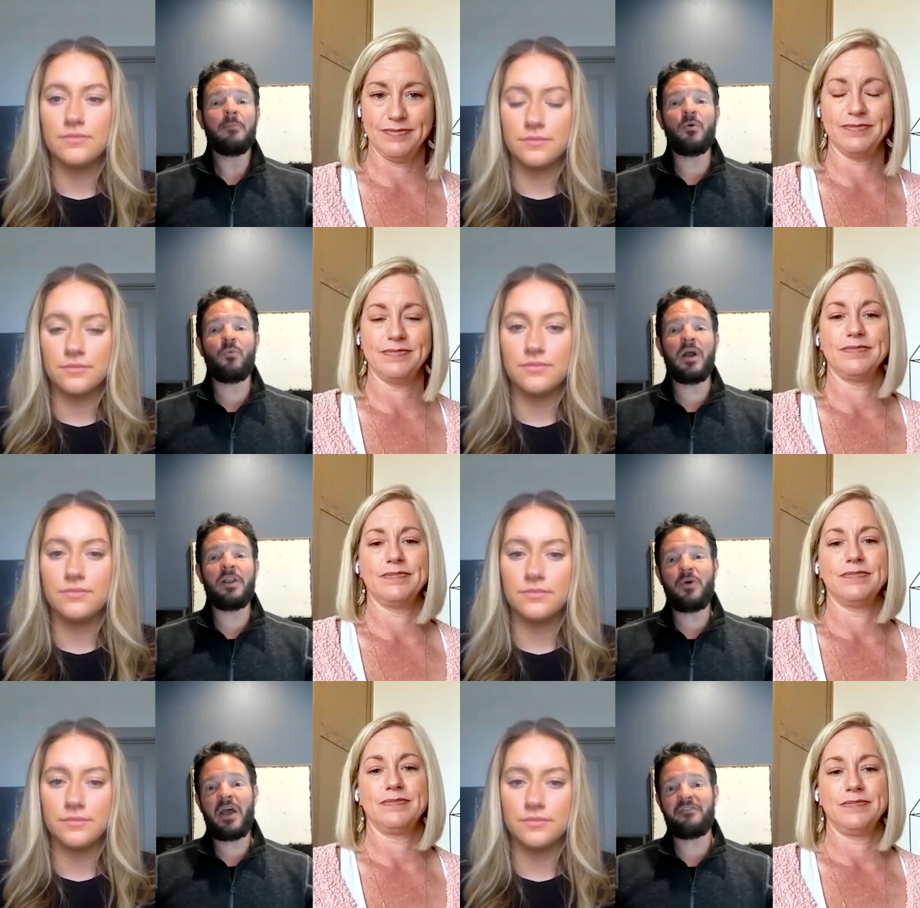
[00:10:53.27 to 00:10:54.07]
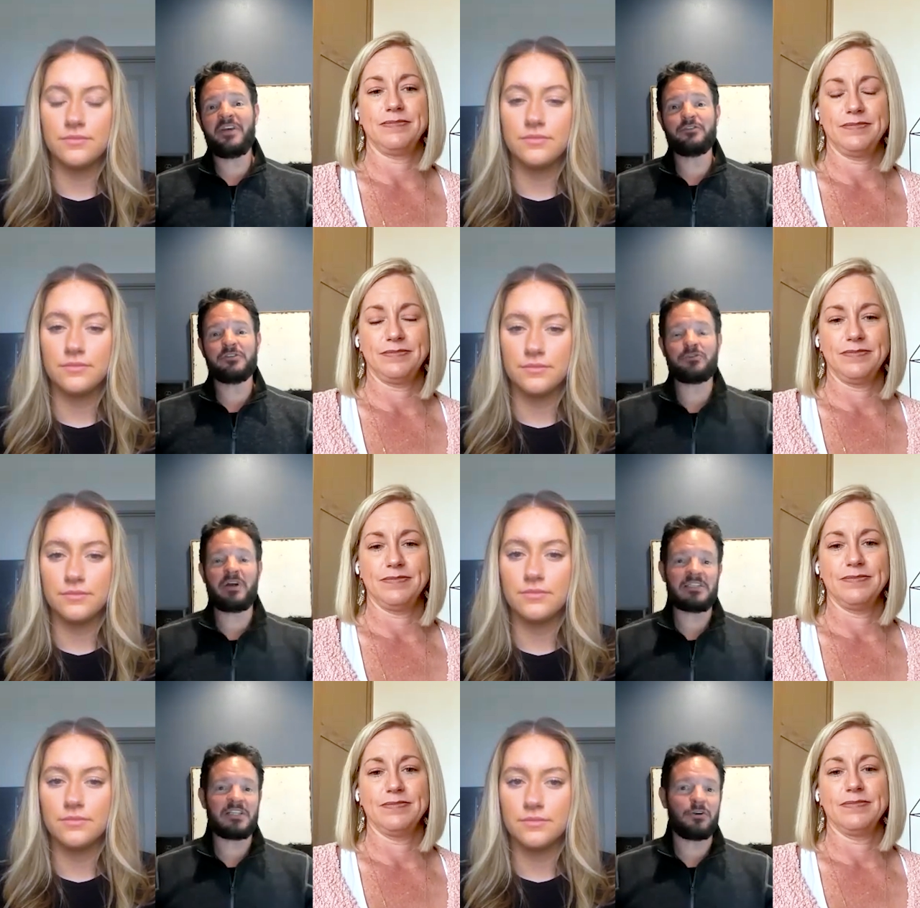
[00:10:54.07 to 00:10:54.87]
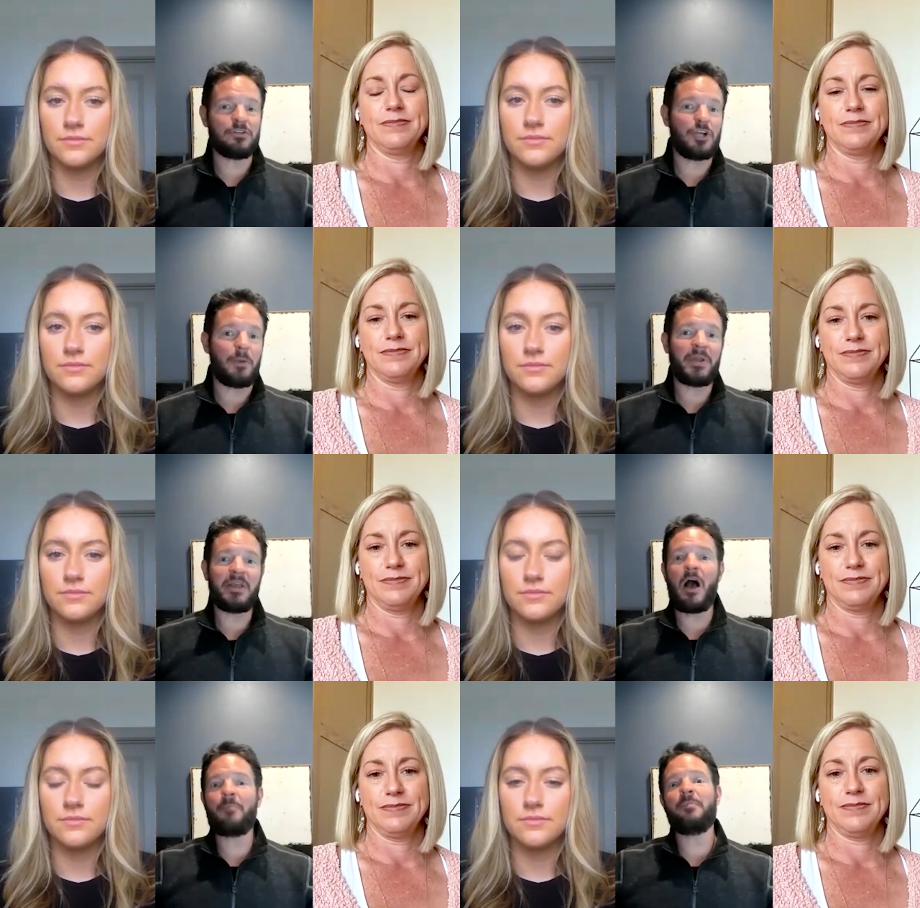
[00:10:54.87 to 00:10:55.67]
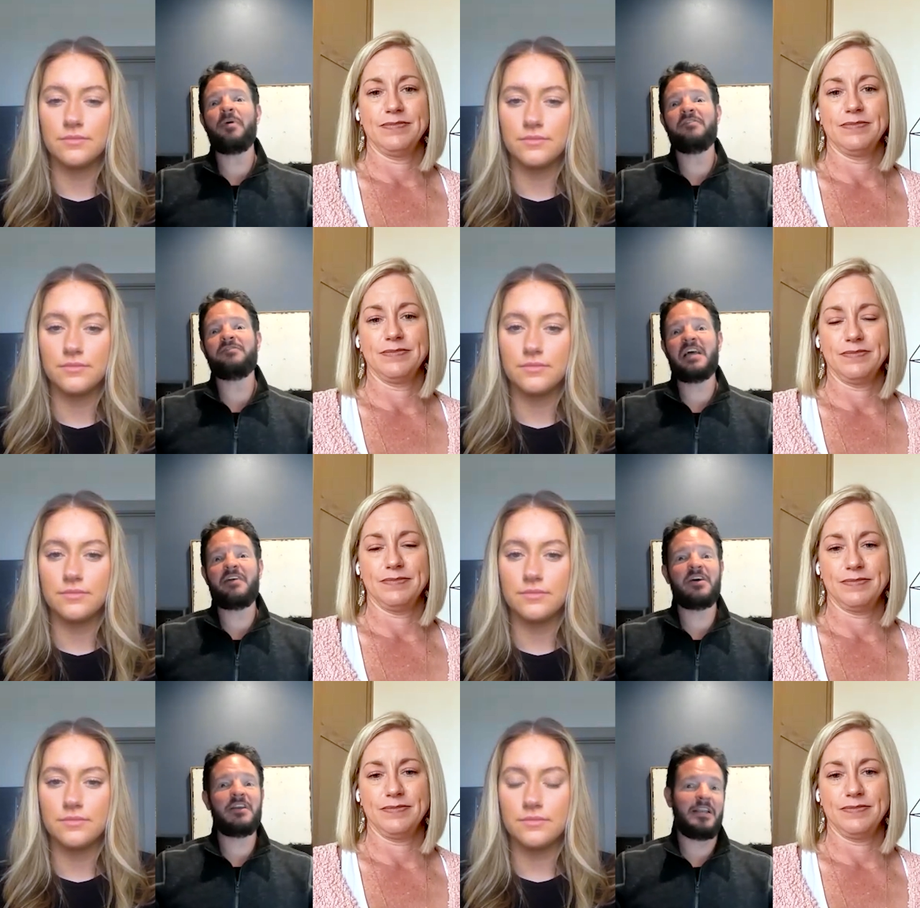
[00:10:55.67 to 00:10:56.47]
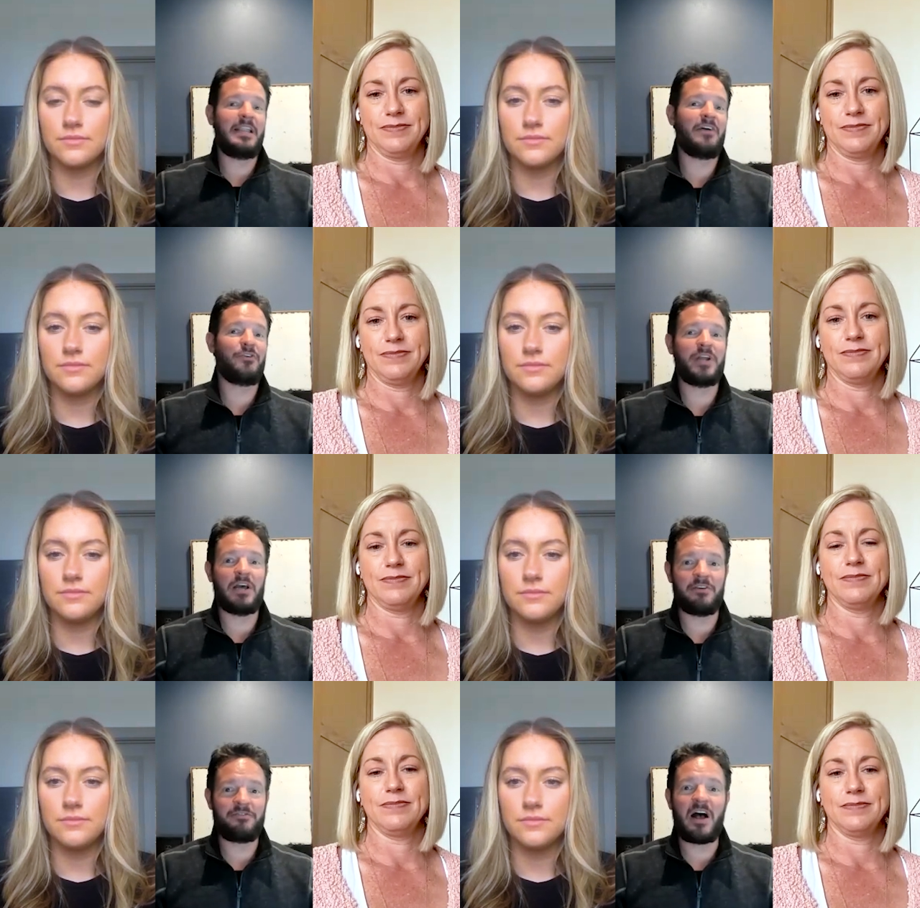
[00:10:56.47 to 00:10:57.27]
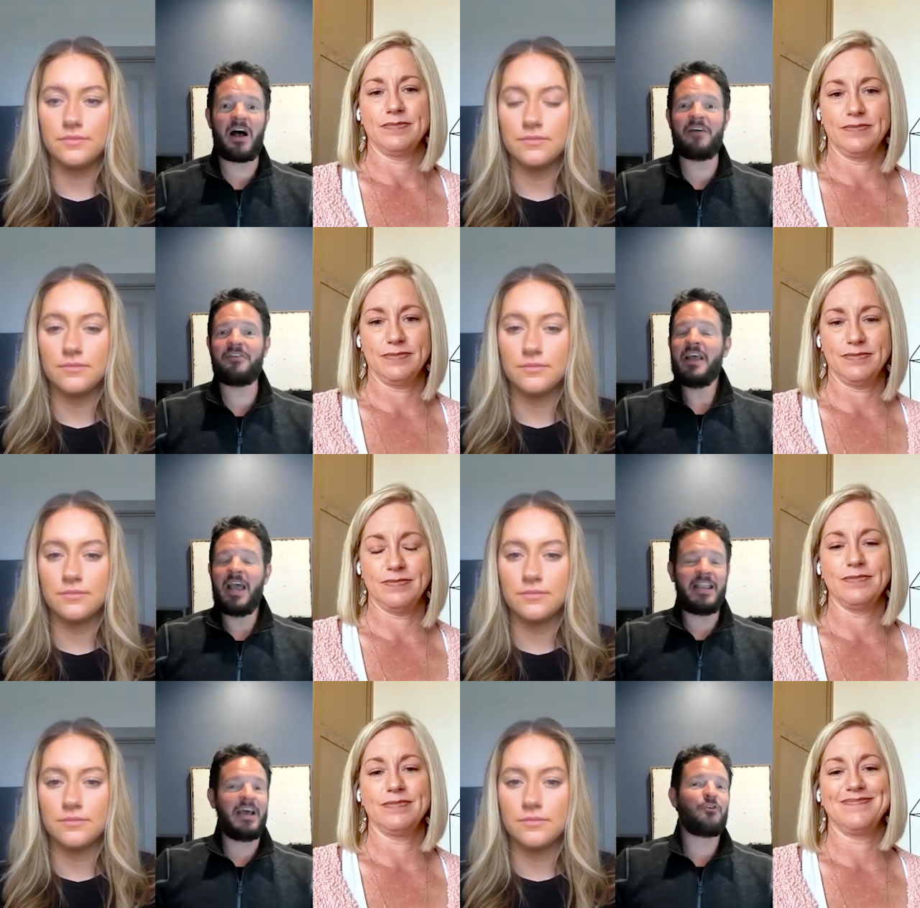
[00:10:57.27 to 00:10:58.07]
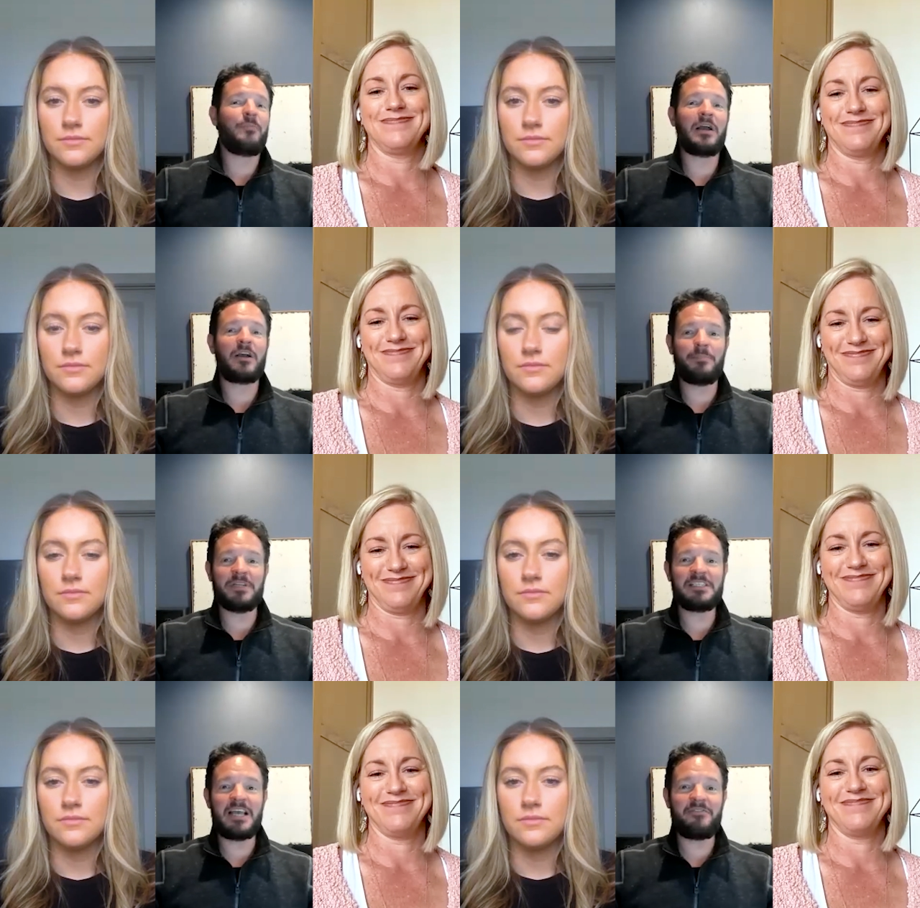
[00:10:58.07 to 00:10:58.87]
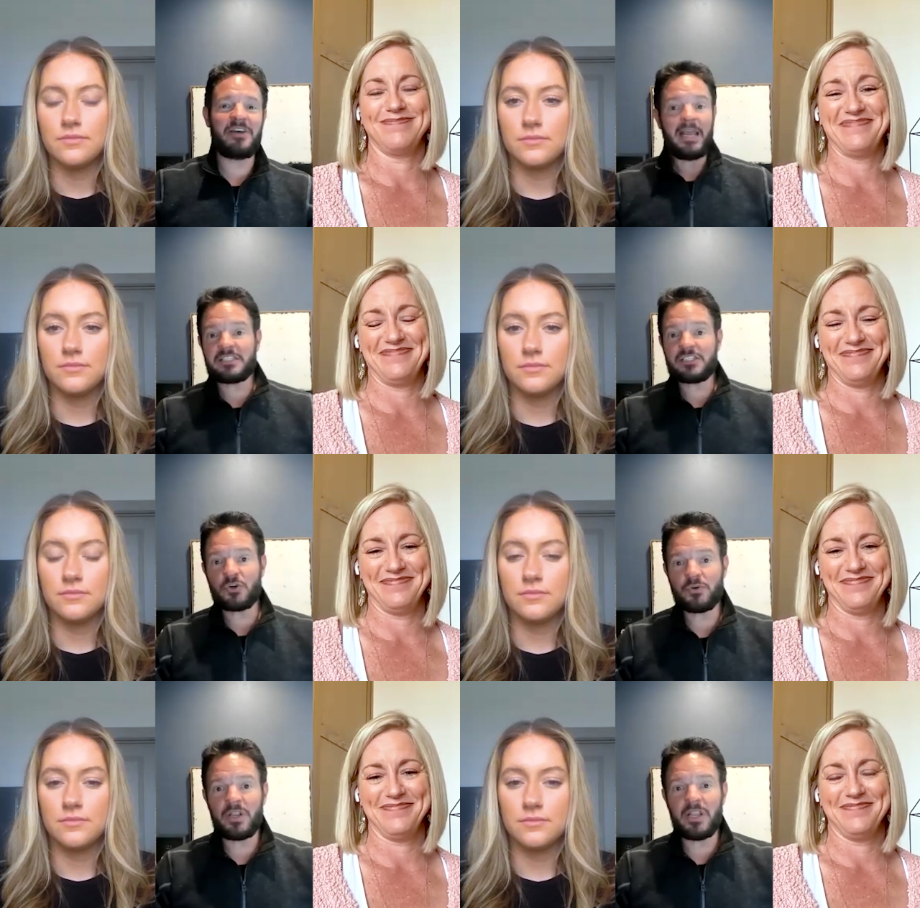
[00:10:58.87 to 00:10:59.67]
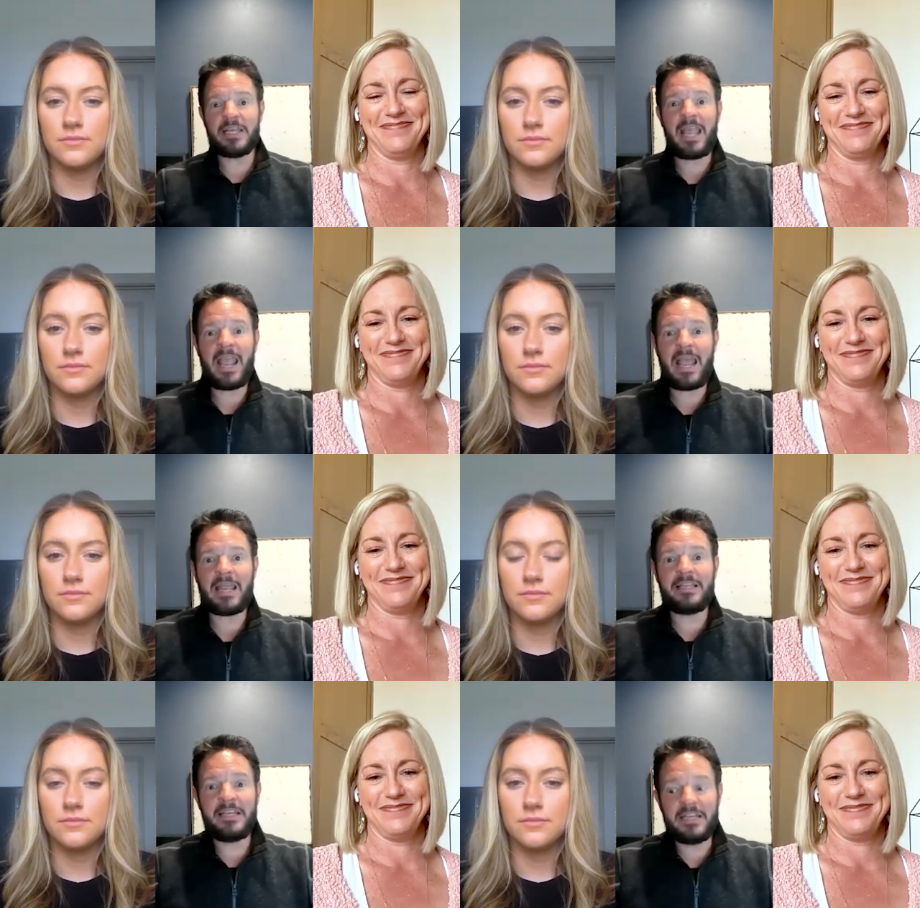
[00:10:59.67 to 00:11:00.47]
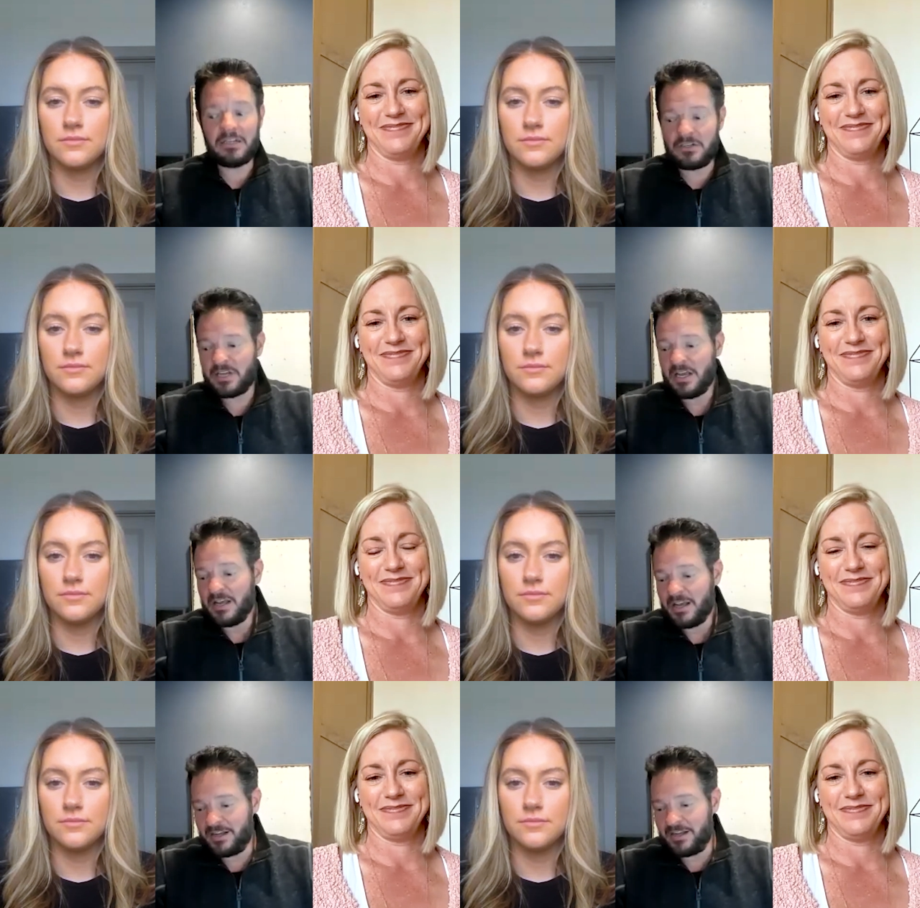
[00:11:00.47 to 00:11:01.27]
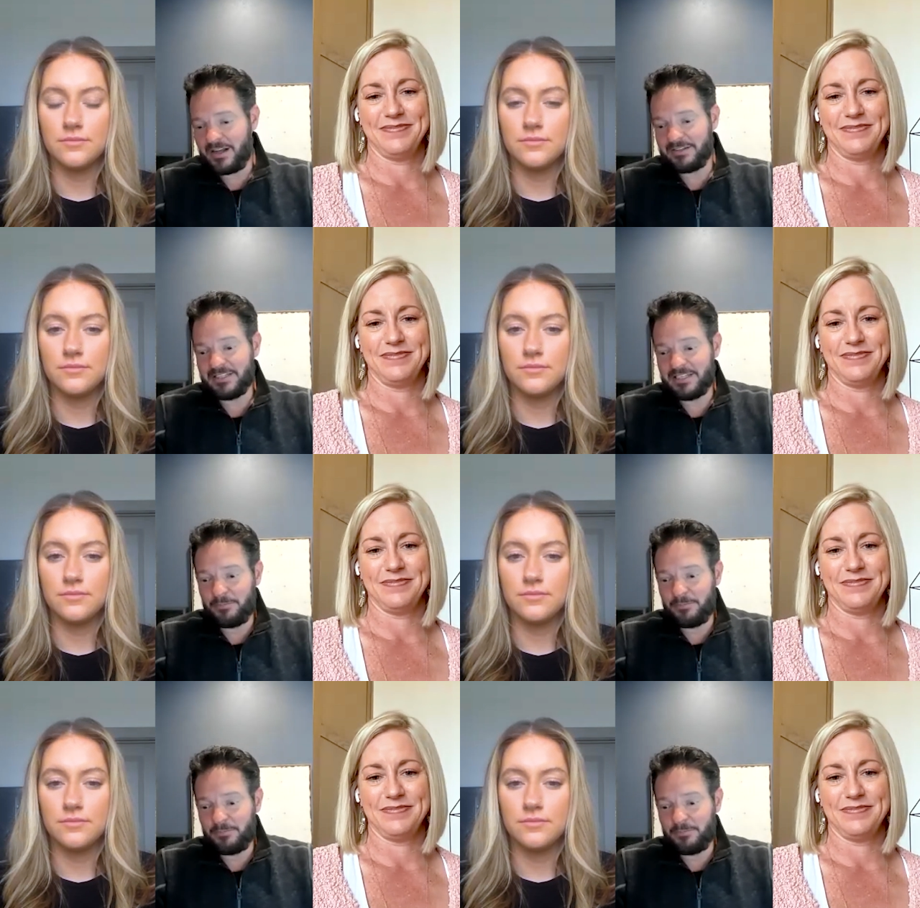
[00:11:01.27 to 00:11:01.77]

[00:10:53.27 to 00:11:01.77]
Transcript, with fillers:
Speaker 1: But when you have interest rates that are jumping up above seven and now they're down at five and now they're back up at seven, it certainly can yield uh, a little